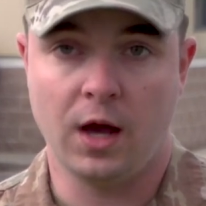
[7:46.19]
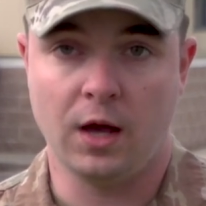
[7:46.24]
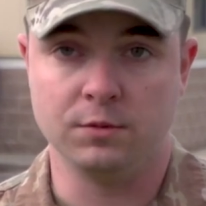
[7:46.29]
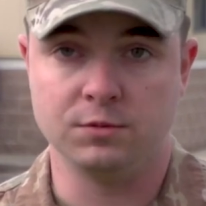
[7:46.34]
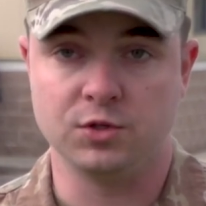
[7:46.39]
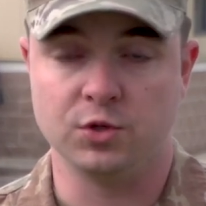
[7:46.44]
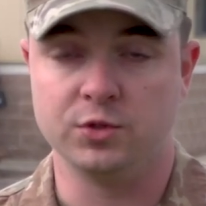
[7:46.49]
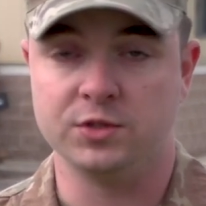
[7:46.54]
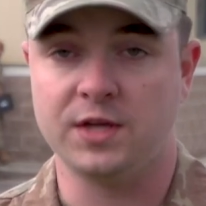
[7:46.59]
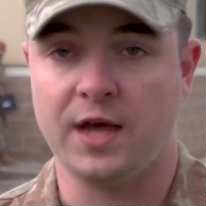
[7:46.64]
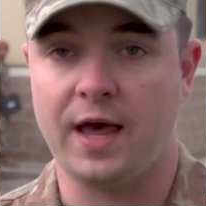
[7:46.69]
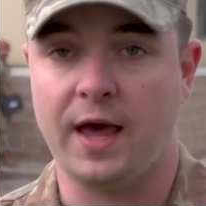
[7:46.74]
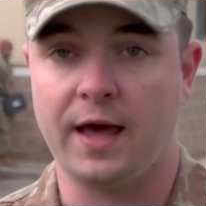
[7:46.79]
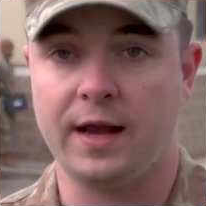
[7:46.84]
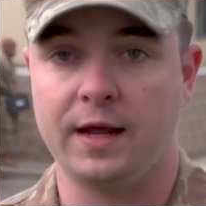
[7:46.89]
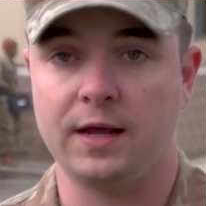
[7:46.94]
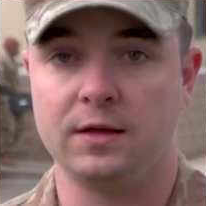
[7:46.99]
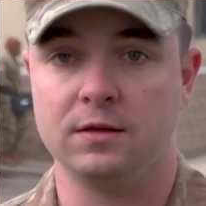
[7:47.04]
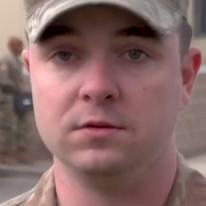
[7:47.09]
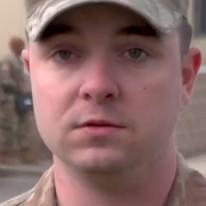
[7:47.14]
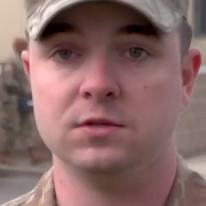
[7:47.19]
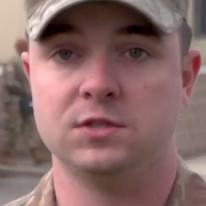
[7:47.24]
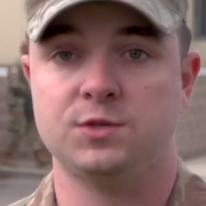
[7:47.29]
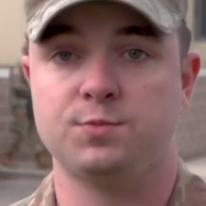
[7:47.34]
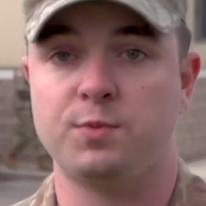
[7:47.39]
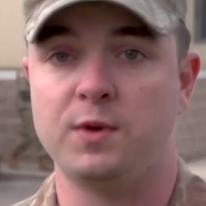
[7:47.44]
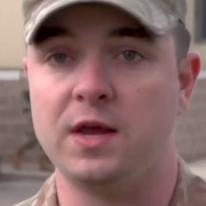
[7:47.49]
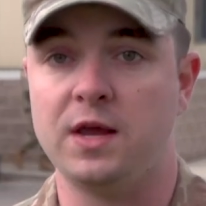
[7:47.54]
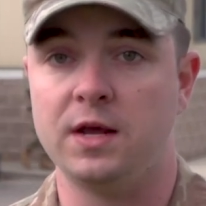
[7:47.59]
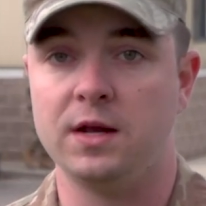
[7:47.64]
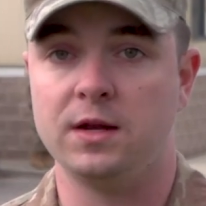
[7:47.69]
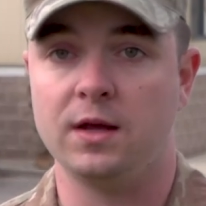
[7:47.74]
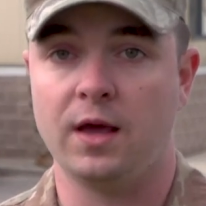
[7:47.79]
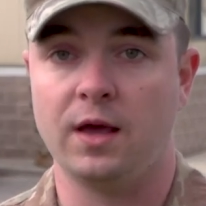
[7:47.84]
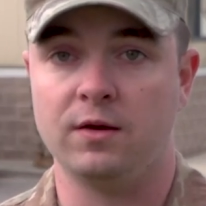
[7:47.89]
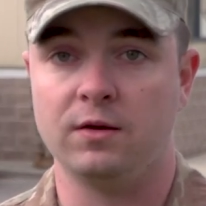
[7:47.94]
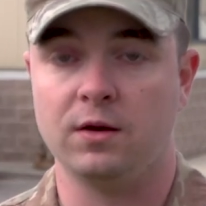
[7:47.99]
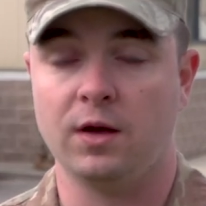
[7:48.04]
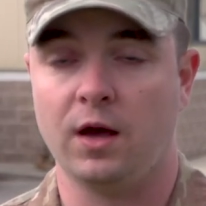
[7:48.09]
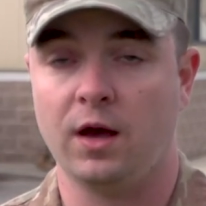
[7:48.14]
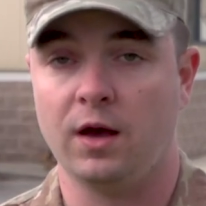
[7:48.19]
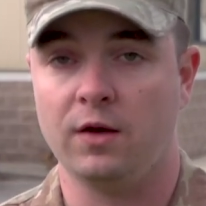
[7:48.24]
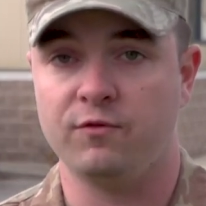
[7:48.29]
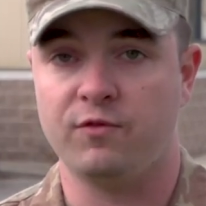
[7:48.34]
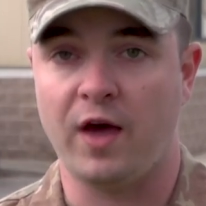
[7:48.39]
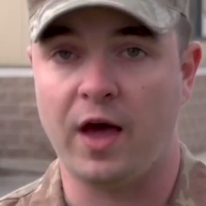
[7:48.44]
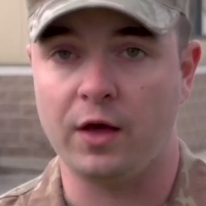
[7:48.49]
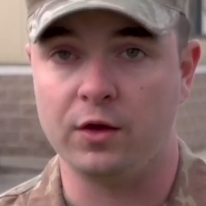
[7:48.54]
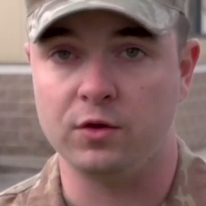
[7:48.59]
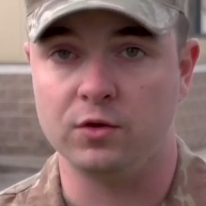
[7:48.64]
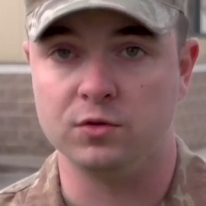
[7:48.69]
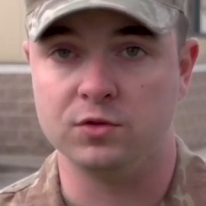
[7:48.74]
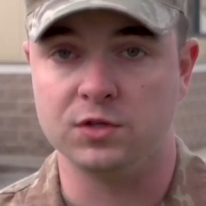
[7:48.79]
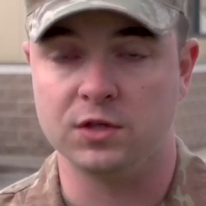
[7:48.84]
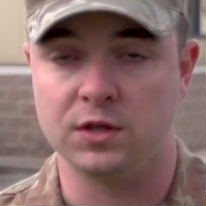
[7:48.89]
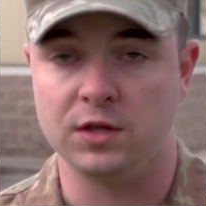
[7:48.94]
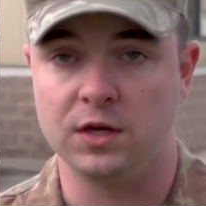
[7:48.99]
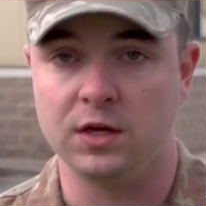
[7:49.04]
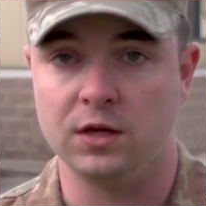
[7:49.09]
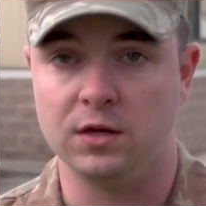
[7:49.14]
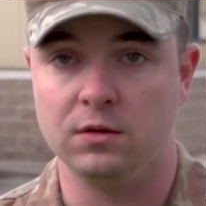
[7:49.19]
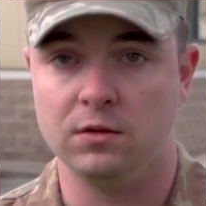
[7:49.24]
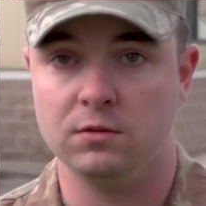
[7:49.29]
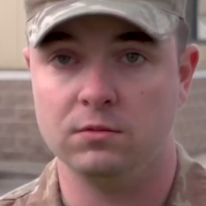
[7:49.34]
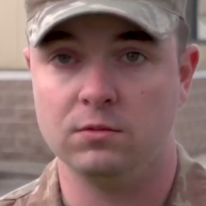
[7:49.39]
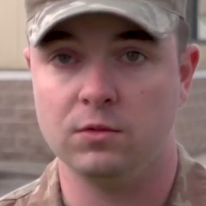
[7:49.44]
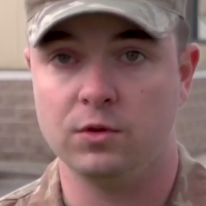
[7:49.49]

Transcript: So it's adding speed and value to the